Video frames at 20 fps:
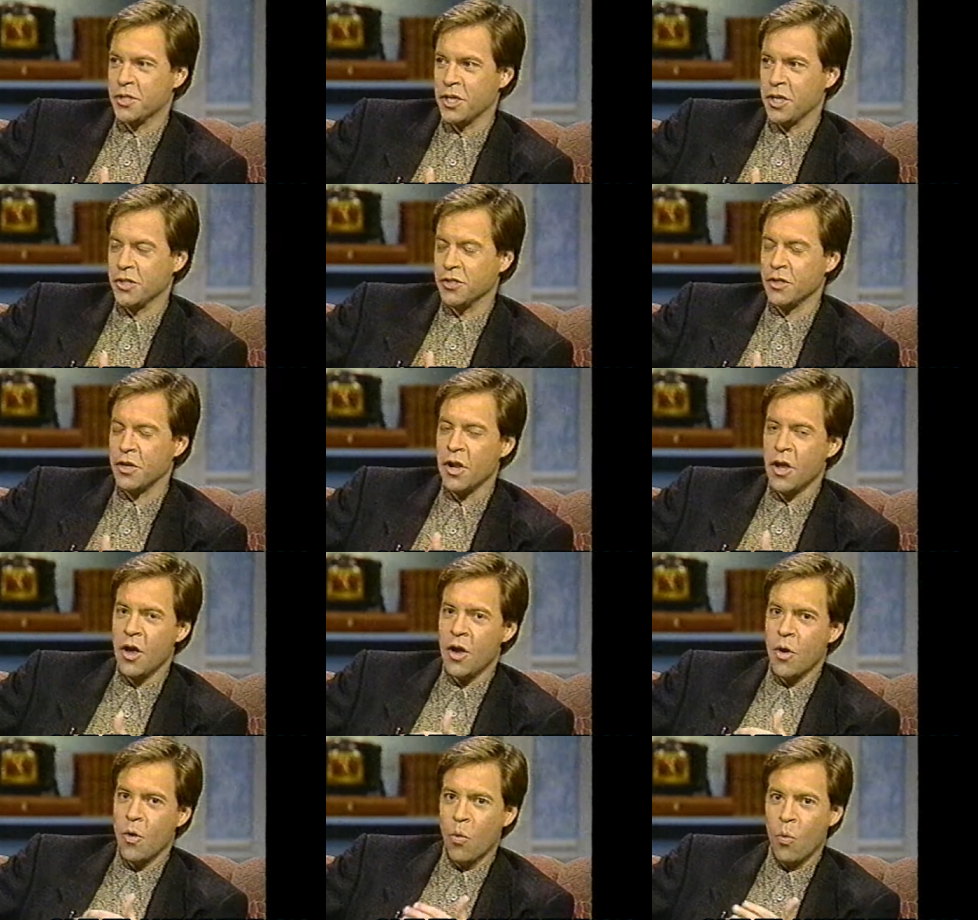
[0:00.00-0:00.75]
season,
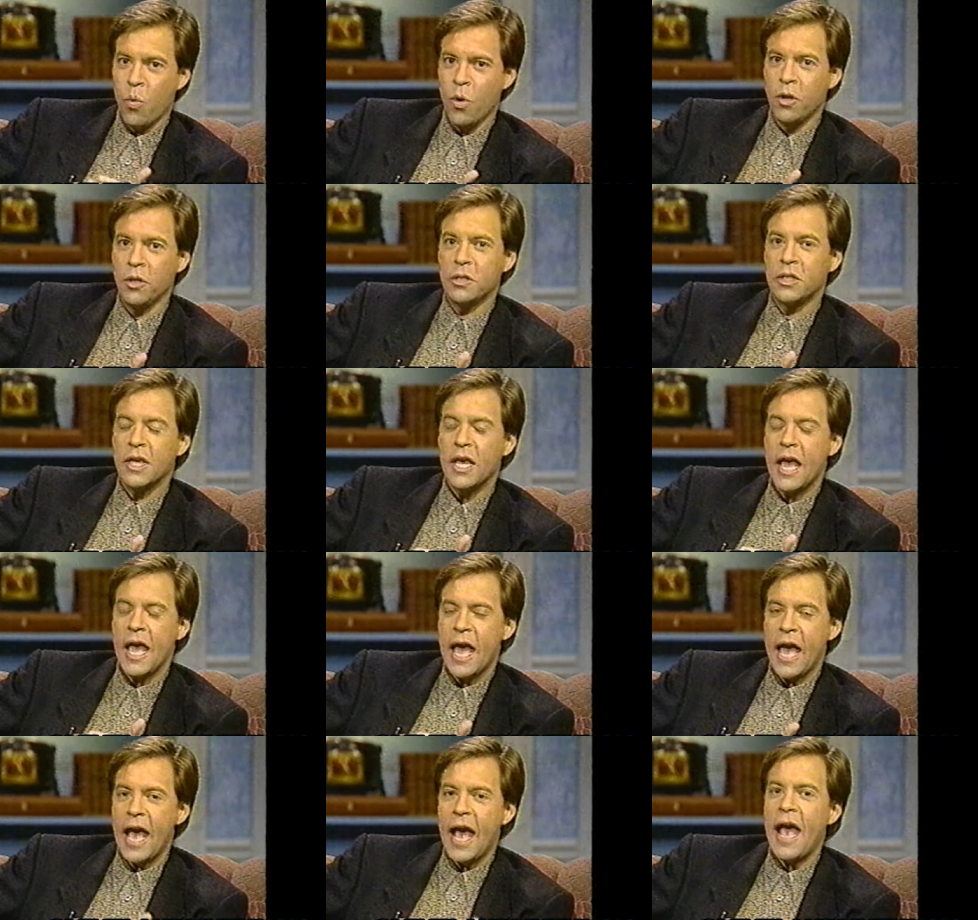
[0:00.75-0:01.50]
Wilt
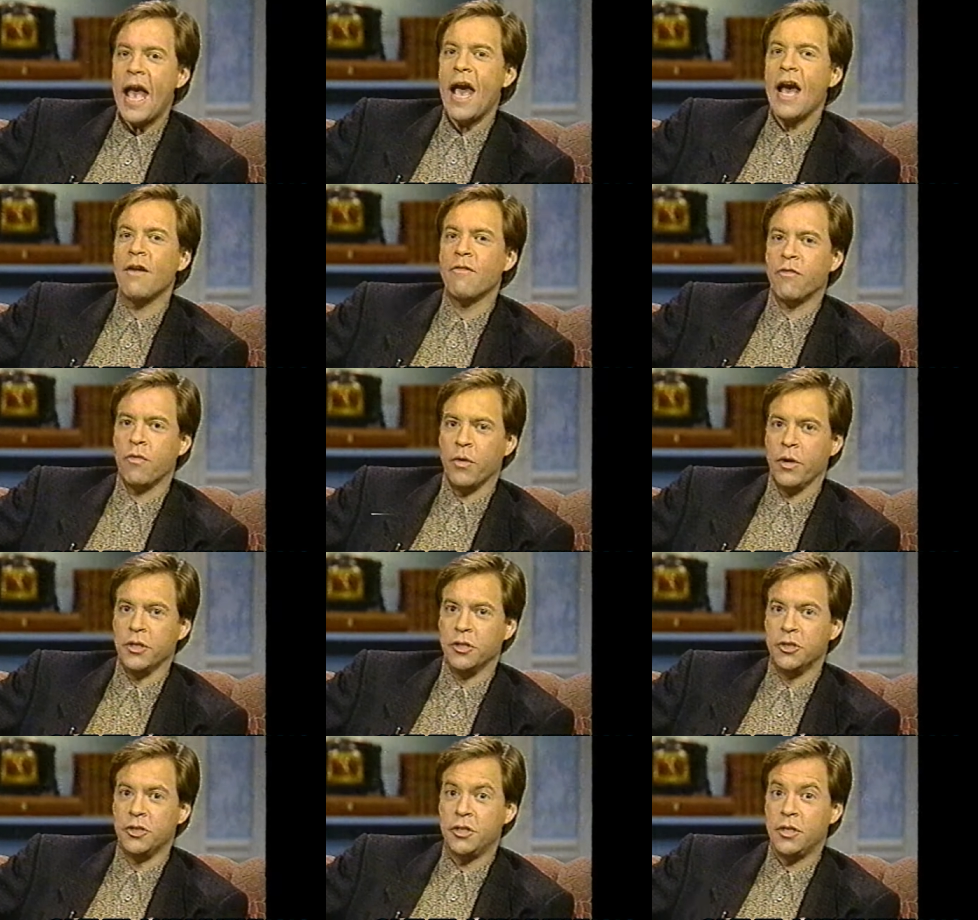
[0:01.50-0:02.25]

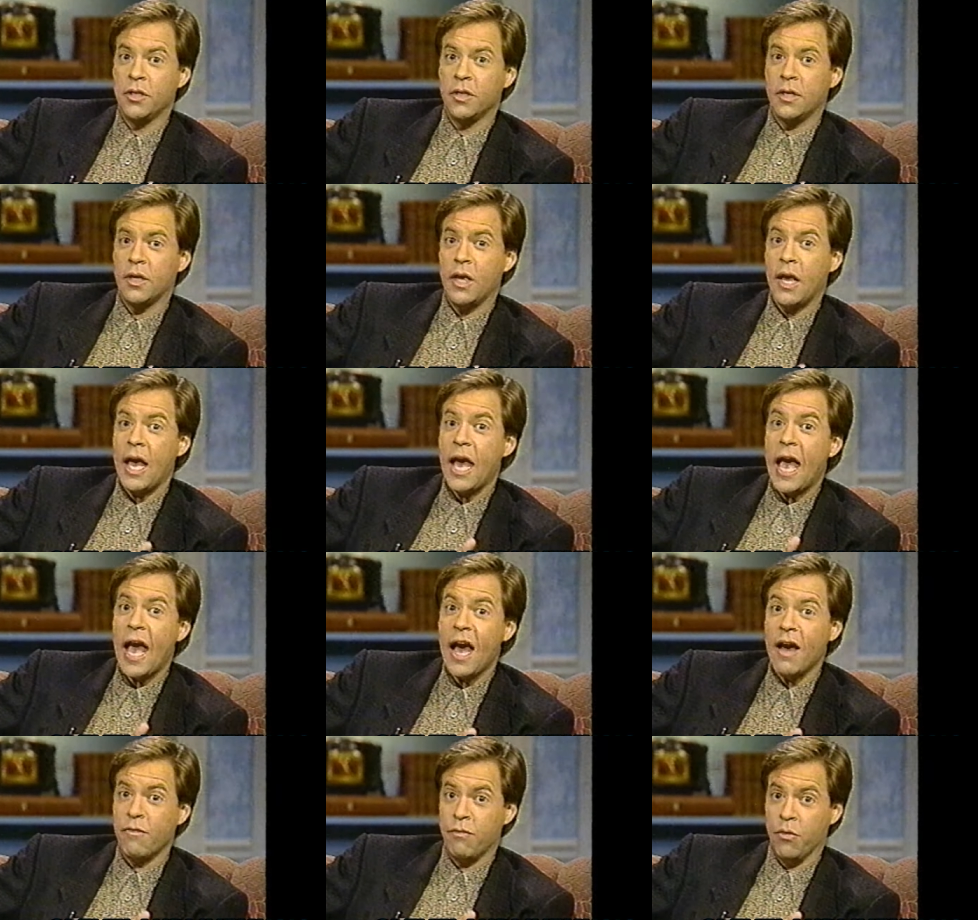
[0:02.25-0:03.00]
averaged,
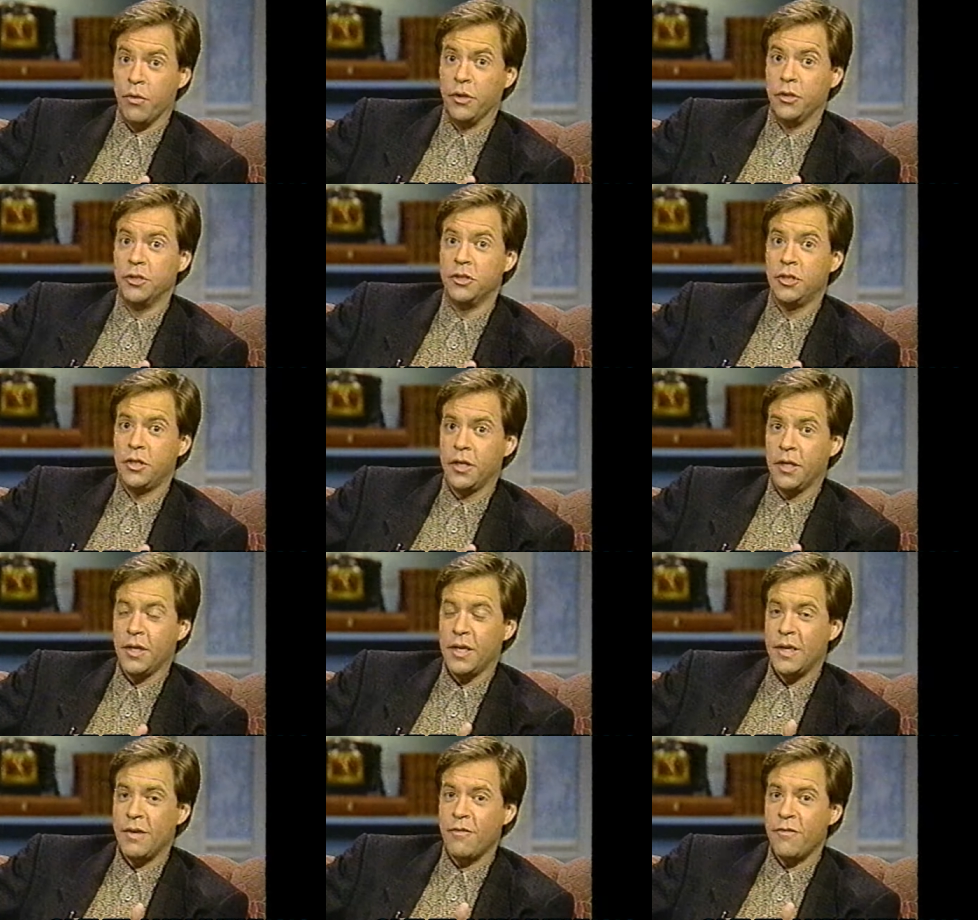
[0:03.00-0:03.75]
averaged
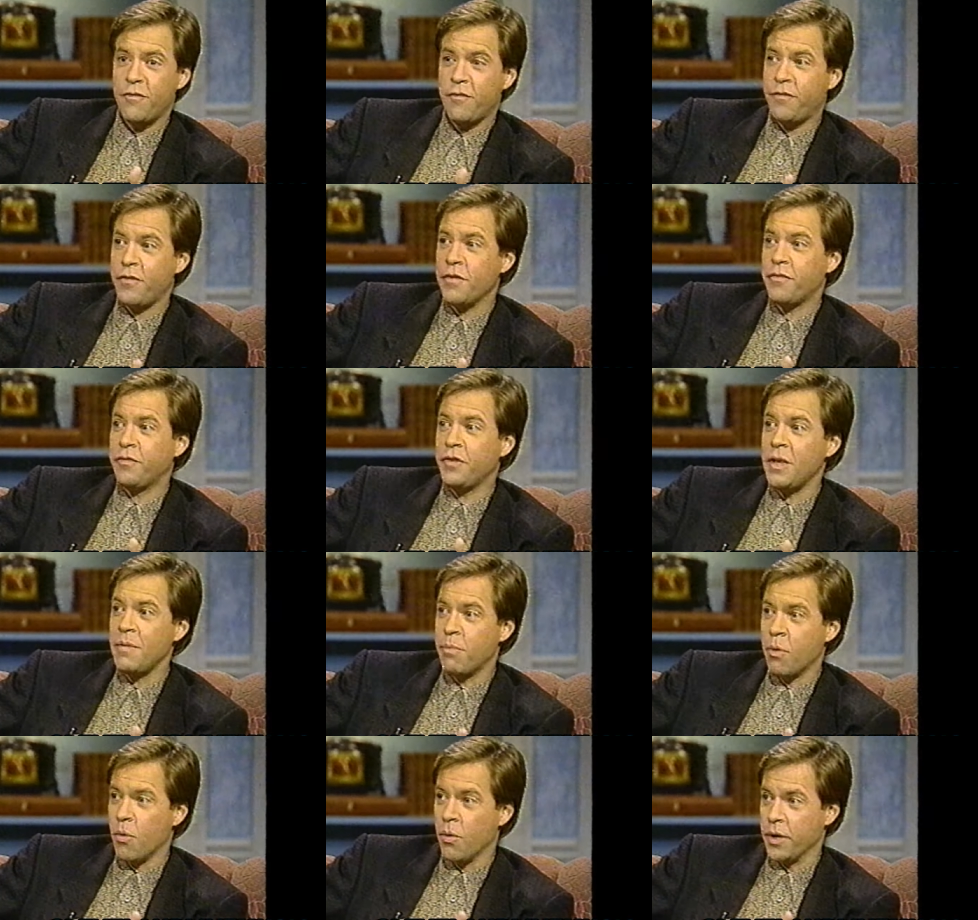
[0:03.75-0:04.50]

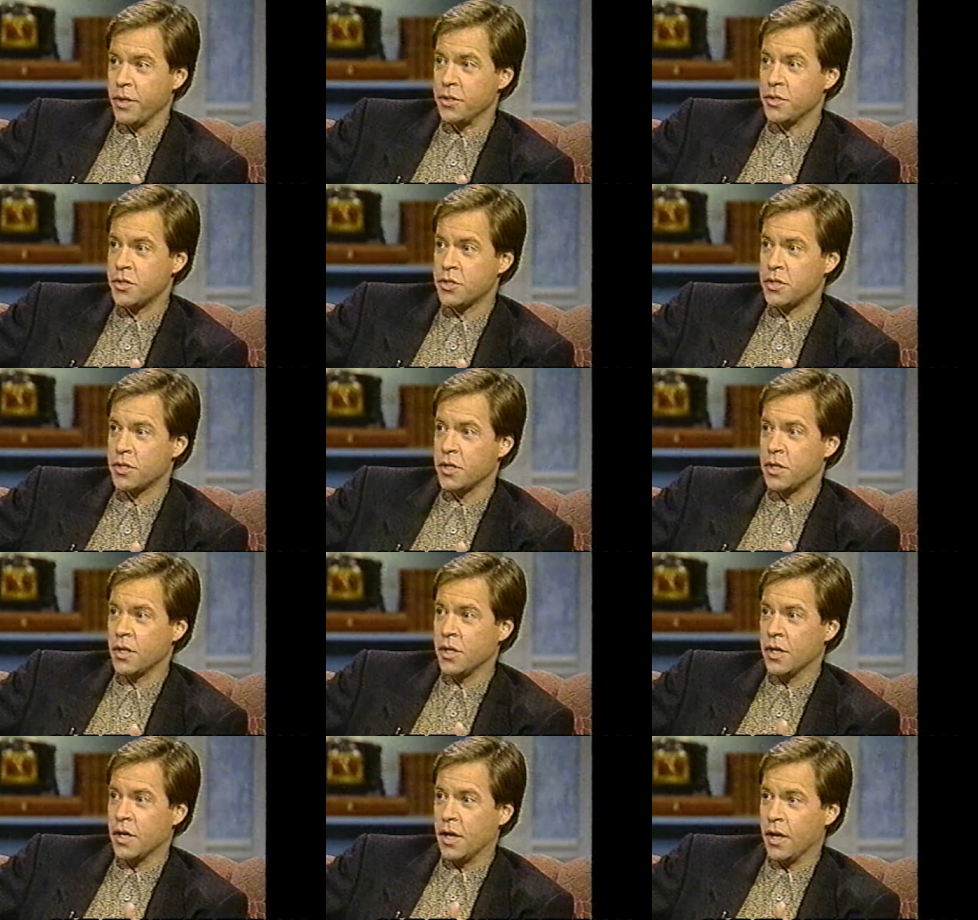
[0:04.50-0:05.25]
50 points
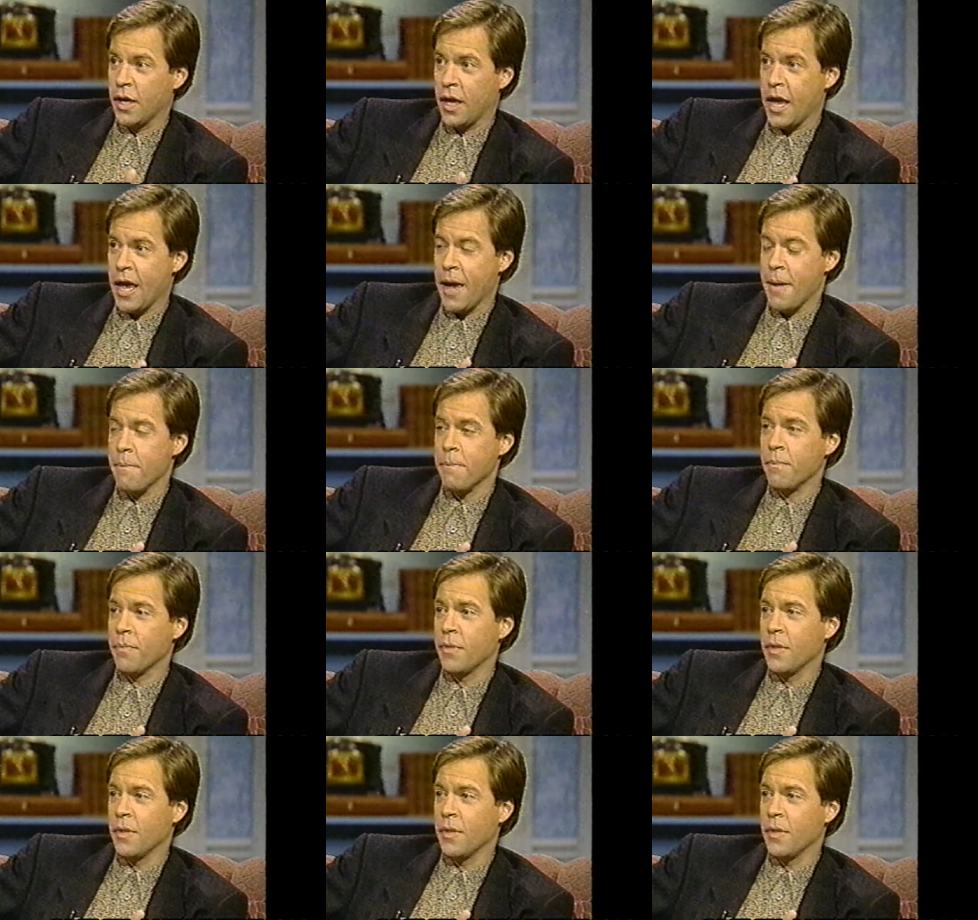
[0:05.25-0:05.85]
a game.